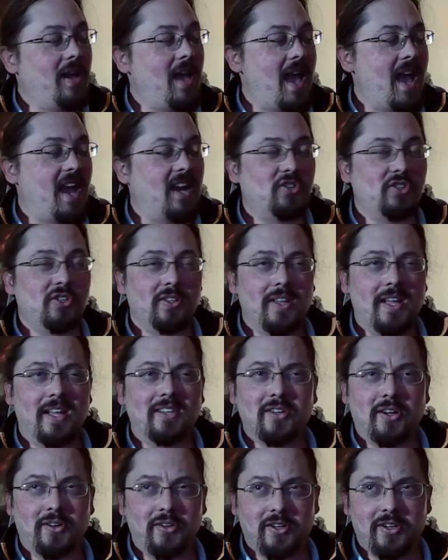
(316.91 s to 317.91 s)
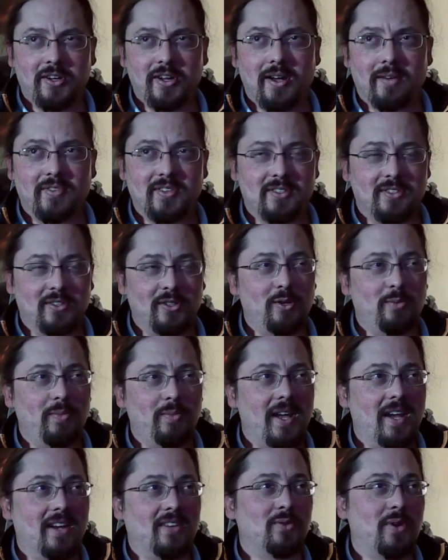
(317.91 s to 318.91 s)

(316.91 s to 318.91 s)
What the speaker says: action. That's all done off this Loupedeck.